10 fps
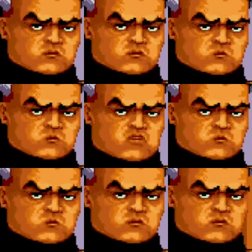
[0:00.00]
come with
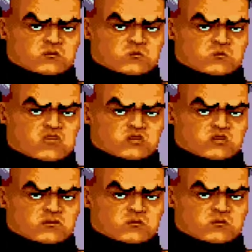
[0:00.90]
me. Good.
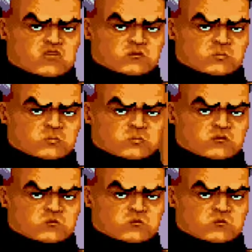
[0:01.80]
Let's go.